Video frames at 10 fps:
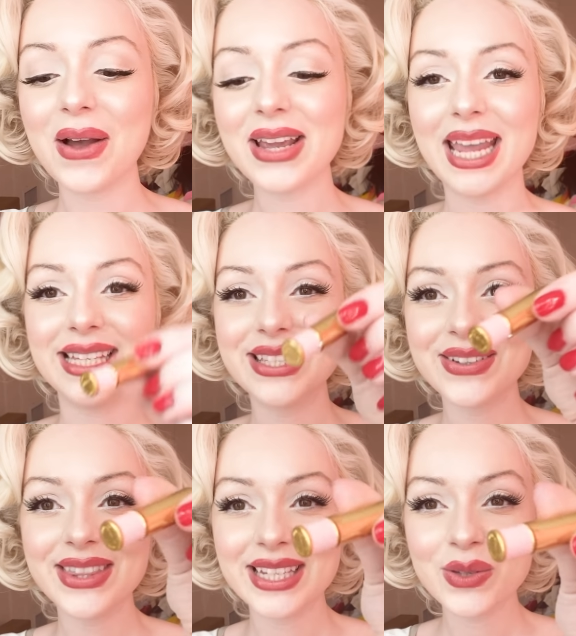Okay,
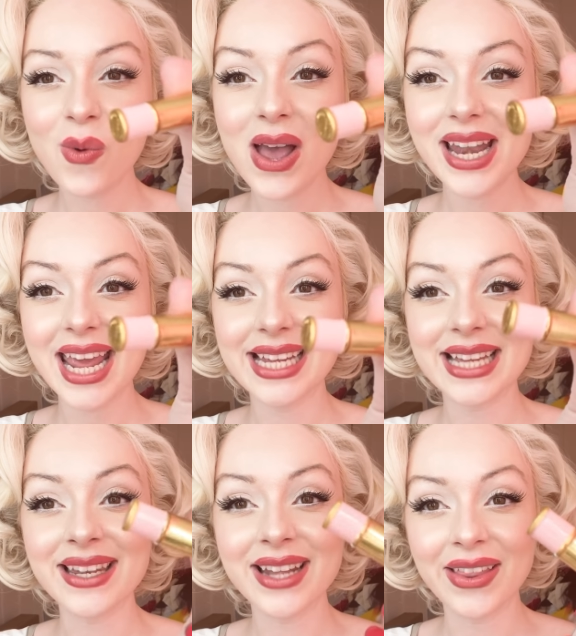so this one is
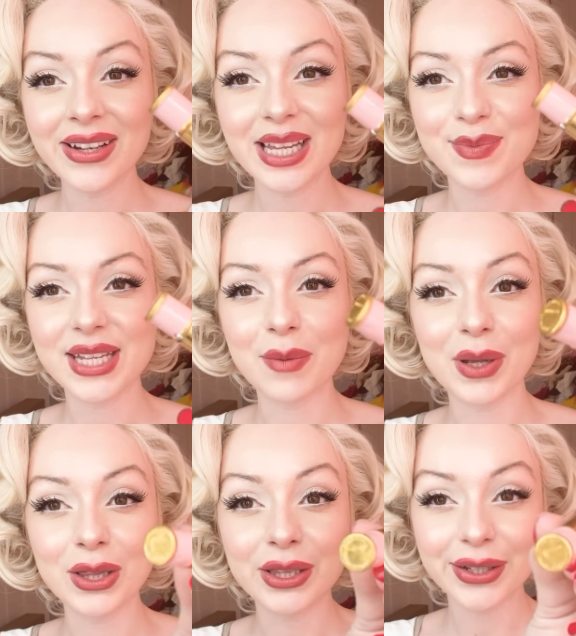another lipstick,
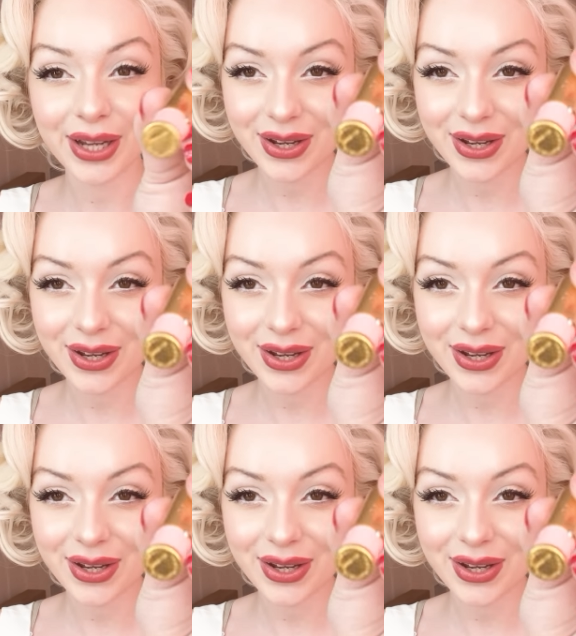but look how